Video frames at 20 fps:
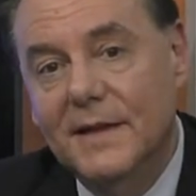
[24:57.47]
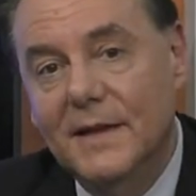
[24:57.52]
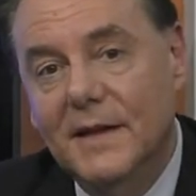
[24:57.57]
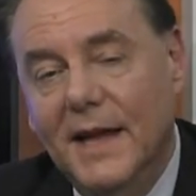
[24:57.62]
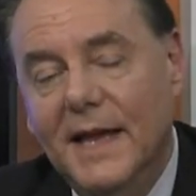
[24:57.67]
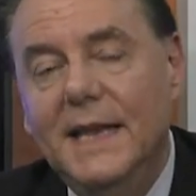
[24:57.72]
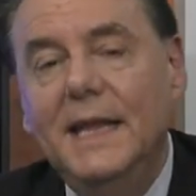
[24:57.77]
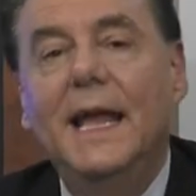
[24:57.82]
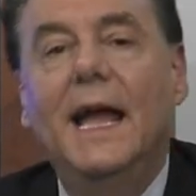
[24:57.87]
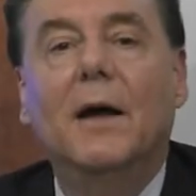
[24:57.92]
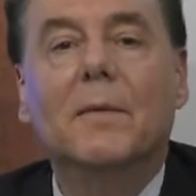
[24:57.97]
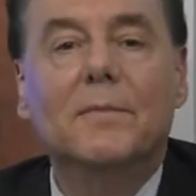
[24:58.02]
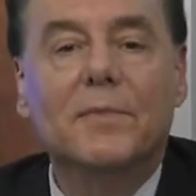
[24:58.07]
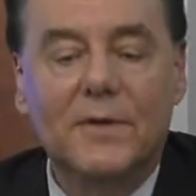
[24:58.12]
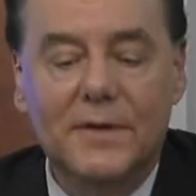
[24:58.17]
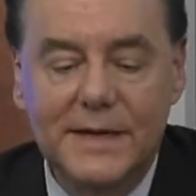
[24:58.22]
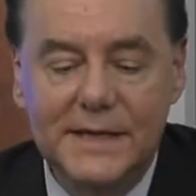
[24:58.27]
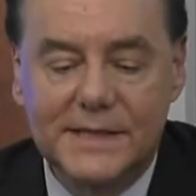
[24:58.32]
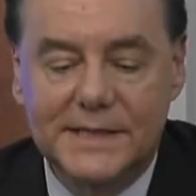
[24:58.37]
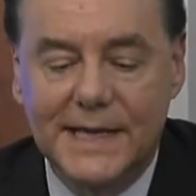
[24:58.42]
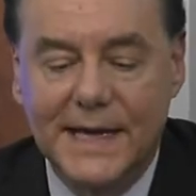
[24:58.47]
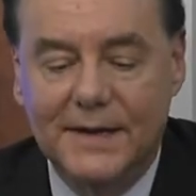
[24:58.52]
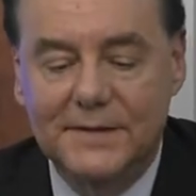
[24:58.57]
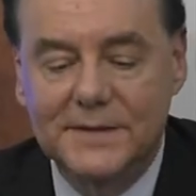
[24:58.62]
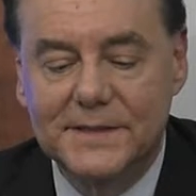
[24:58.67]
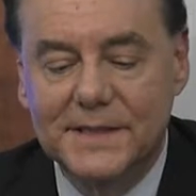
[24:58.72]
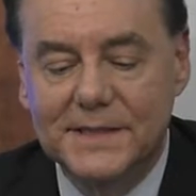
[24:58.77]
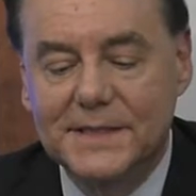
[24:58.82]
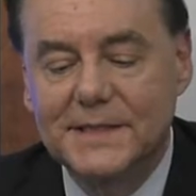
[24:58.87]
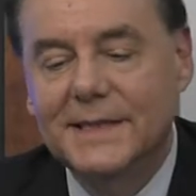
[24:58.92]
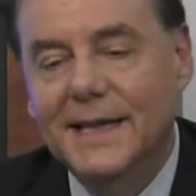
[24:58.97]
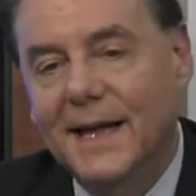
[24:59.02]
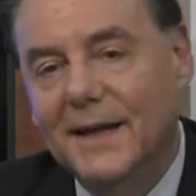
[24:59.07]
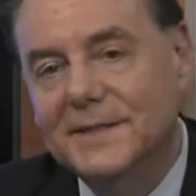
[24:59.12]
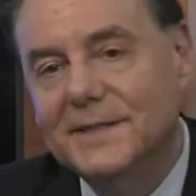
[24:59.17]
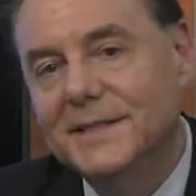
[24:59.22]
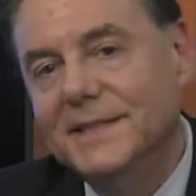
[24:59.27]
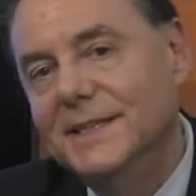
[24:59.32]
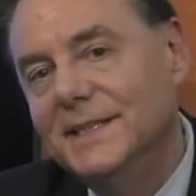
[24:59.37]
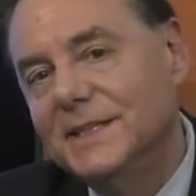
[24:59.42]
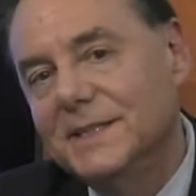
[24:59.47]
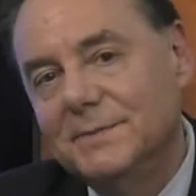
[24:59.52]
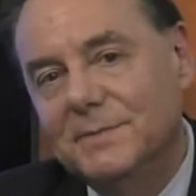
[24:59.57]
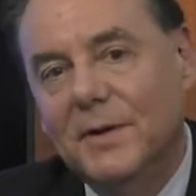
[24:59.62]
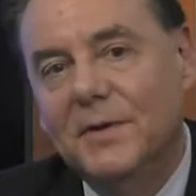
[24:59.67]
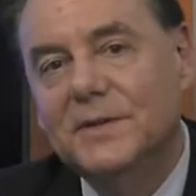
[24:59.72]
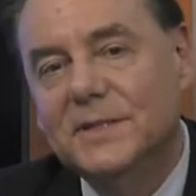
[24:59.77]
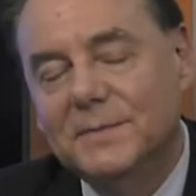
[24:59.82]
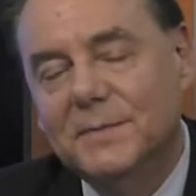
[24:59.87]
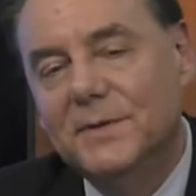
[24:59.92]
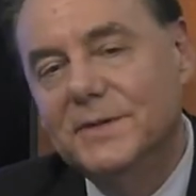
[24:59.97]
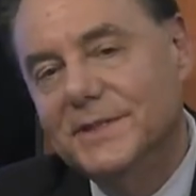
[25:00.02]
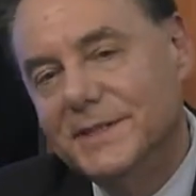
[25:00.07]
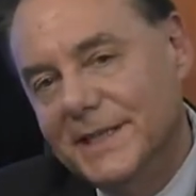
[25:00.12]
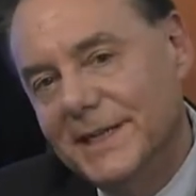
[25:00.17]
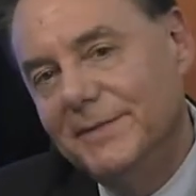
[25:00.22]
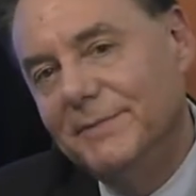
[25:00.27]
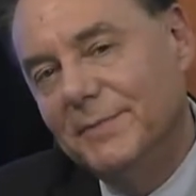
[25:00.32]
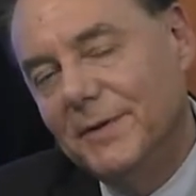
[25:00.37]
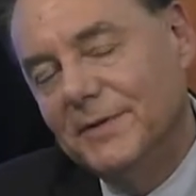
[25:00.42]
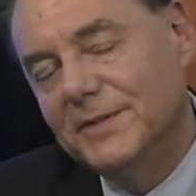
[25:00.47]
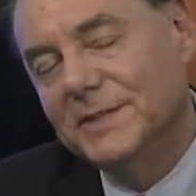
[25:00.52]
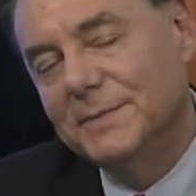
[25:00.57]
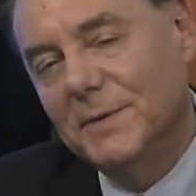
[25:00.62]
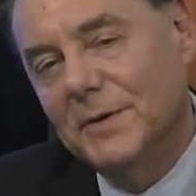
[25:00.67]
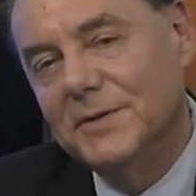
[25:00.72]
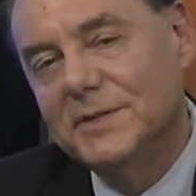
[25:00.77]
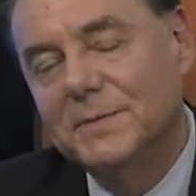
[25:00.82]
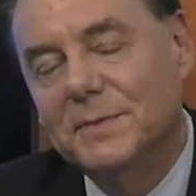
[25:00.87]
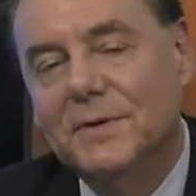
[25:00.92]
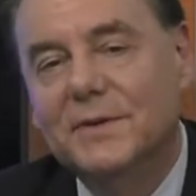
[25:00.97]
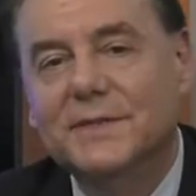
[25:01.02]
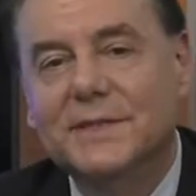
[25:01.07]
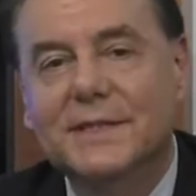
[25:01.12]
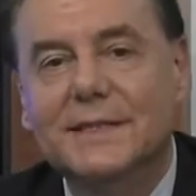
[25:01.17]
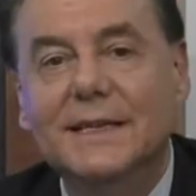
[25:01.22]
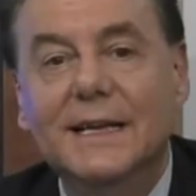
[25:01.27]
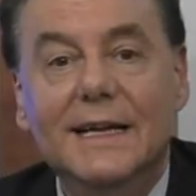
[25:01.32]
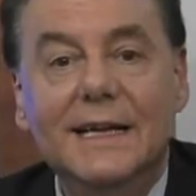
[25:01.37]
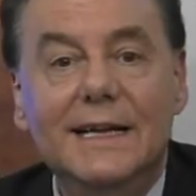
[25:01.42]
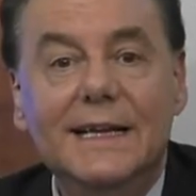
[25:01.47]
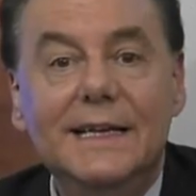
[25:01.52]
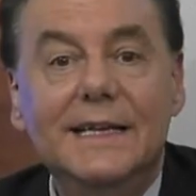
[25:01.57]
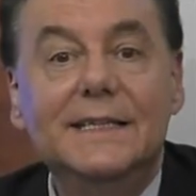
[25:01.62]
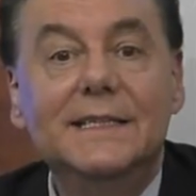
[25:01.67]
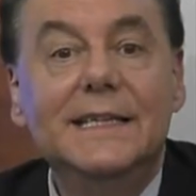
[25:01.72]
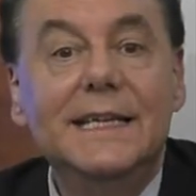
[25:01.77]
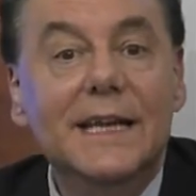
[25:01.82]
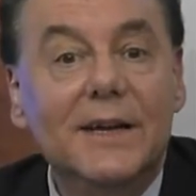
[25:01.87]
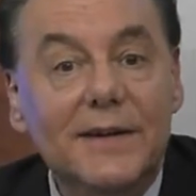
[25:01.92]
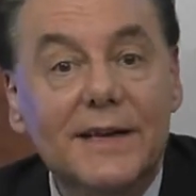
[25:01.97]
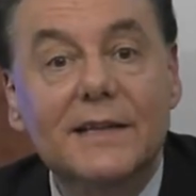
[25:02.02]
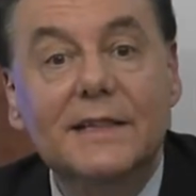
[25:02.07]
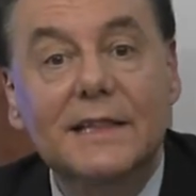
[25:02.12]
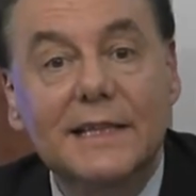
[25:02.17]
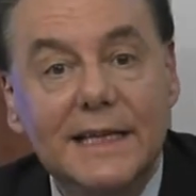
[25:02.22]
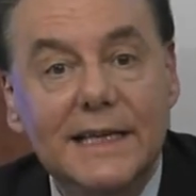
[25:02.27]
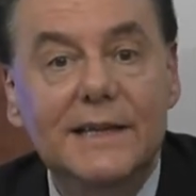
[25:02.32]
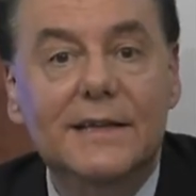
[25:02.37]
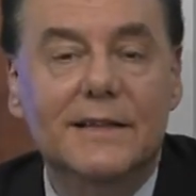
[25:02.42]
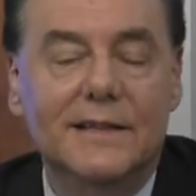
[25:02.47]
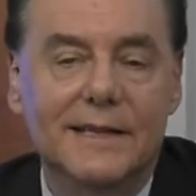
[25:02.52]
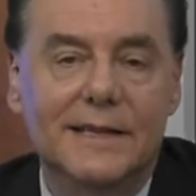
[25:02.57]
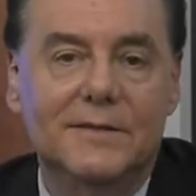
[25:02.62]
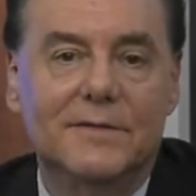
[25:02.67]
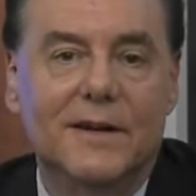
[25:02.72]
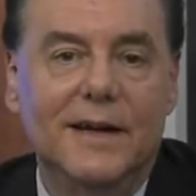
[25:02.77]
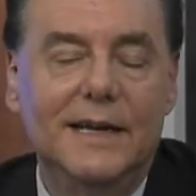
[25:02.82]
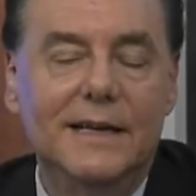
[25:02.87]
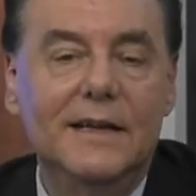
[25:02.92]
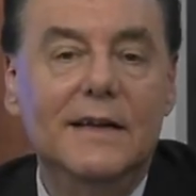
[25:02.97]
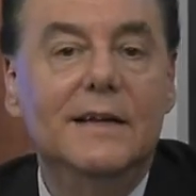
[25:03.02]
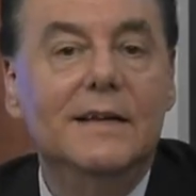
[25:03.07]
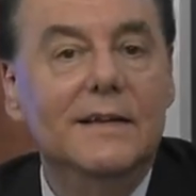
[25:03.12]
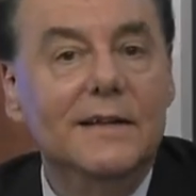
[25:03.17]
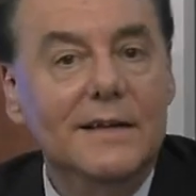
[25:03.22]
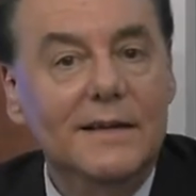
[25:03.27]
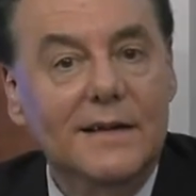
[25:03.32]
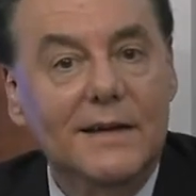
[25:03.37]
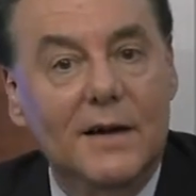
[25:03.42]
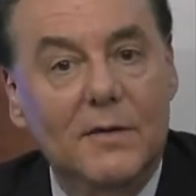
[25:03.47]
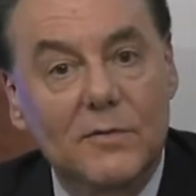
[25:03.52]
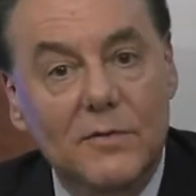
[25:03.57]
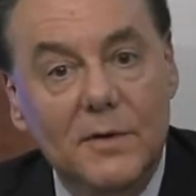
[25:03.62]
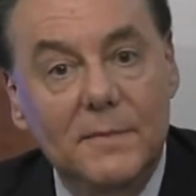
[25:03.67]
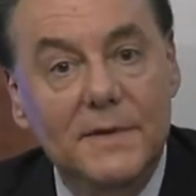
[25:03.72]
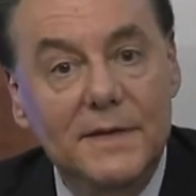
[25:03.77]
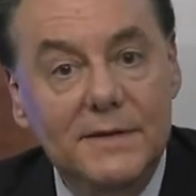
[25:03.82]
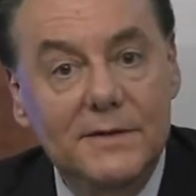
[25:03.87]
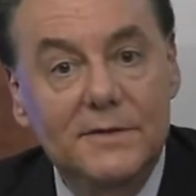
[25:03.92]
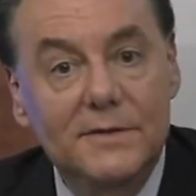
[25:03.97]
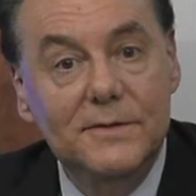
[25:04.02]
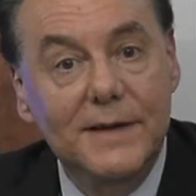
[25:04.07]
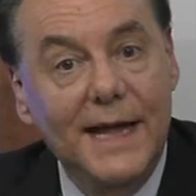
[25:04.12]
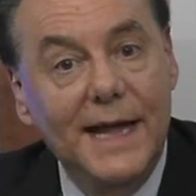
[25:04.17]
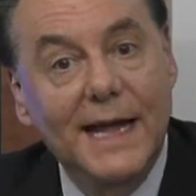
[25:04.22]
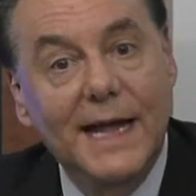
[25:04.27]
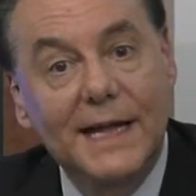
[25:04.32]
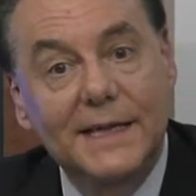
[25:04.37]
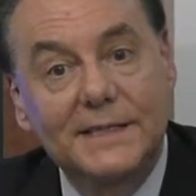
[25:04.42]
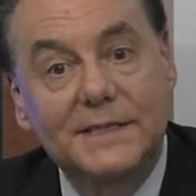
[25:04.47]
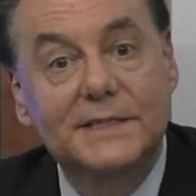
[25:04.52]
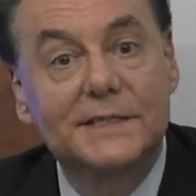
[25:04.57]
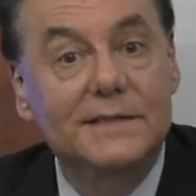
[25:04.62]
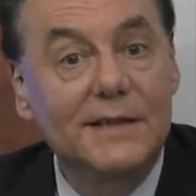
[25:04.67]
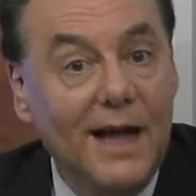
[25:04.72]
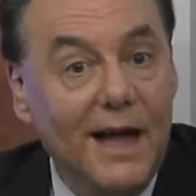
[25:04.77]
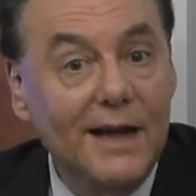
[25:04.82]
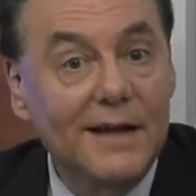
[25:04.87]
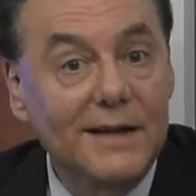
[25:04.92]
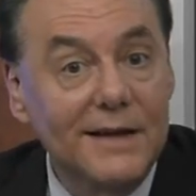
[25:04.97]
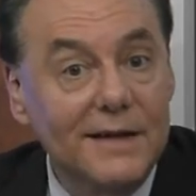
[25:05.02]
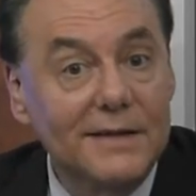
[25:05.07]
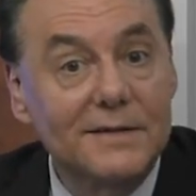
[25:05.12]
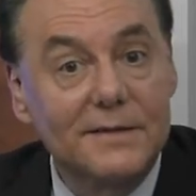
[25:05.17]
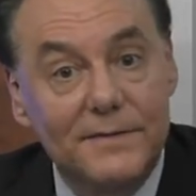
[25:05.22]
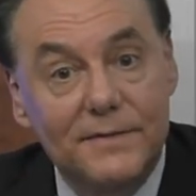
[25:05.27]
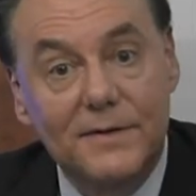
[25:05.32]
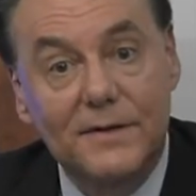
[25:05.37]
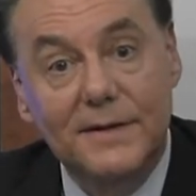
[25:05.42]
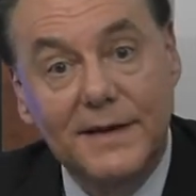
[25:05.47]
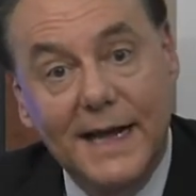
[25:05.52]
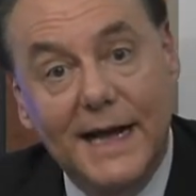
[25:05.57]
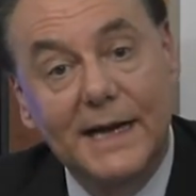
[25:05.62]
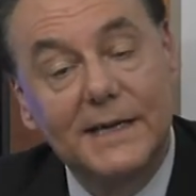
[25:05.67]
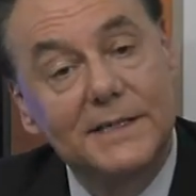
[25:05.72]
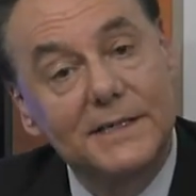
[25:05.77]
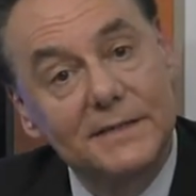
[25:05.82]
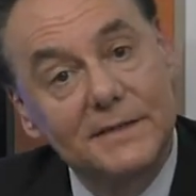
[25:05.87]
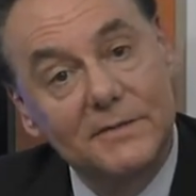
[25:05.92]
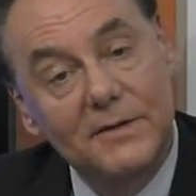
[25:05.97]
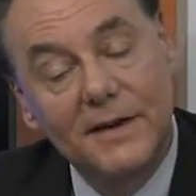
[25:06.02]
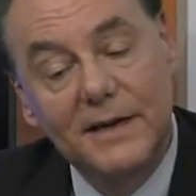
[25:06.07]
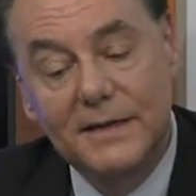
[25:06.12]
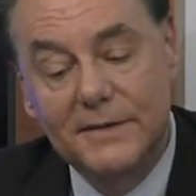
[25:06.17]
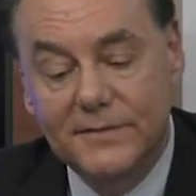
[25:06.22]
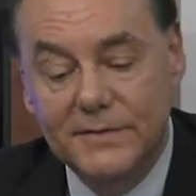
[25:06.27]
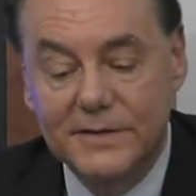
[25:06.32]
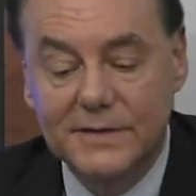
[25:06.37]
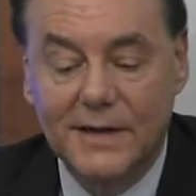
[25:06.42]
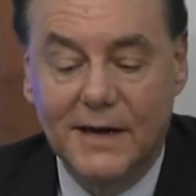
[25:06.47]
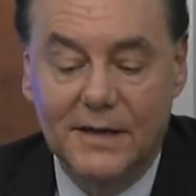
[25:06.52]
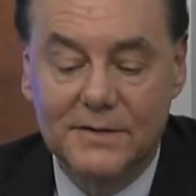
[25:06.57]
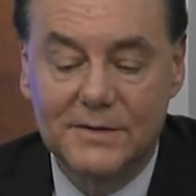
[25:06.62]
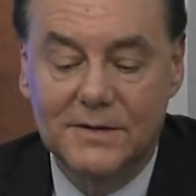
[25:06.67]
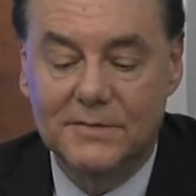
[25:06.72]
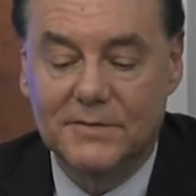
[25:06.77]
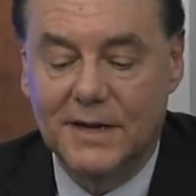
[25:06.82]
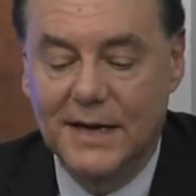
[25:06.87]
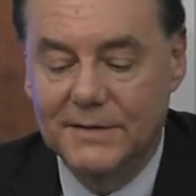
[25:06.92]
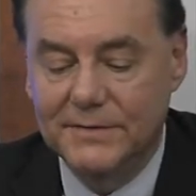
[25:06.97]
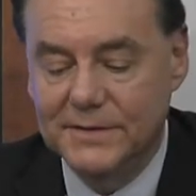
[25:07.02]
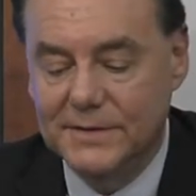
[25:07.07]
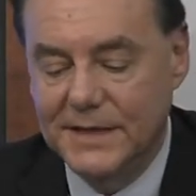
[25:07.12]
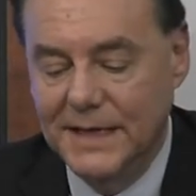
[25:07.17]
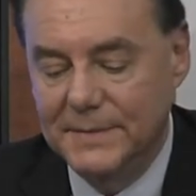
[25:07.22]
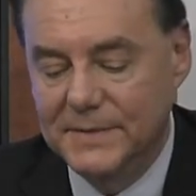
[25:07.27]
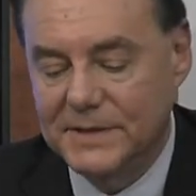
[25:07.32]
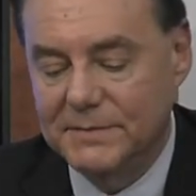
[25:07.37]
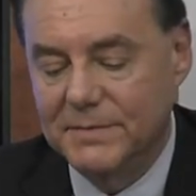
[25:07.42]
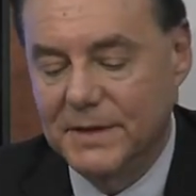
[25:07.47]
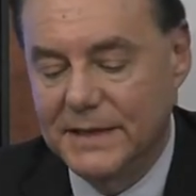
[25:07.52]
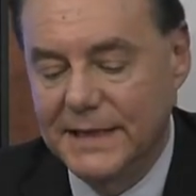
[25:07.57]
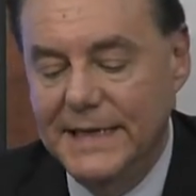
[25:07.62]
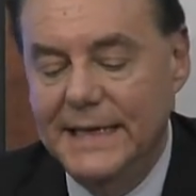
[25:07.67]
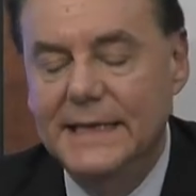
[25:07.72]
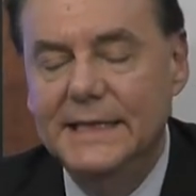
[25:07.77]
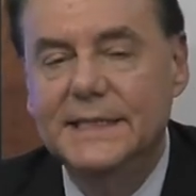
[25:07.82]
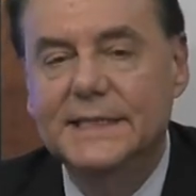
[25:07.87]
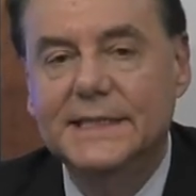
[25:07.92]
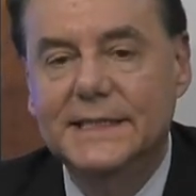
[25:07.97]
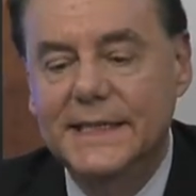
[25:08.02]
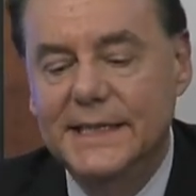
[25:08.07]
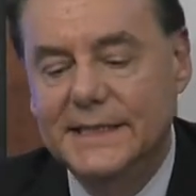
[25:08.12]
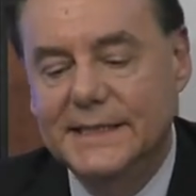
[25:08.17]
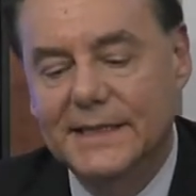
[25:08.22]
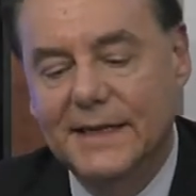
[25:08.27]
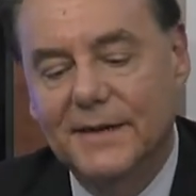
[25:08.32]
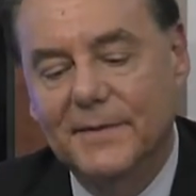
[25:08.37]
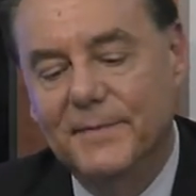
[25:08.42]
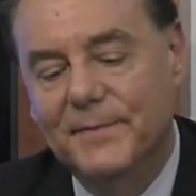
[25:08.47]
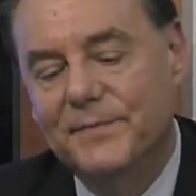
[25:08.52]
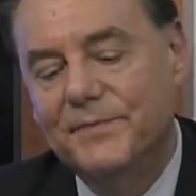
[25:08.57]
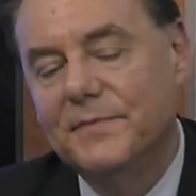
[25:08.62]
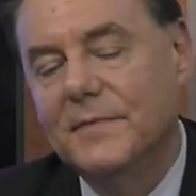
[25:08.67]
Anyhow, Bernie Sanders has announced that his spokesper- chief spokesperson is here illegally, right? A woman has DACA, deferred action, right, for childhood arrivals. Her name is Belén Sisa.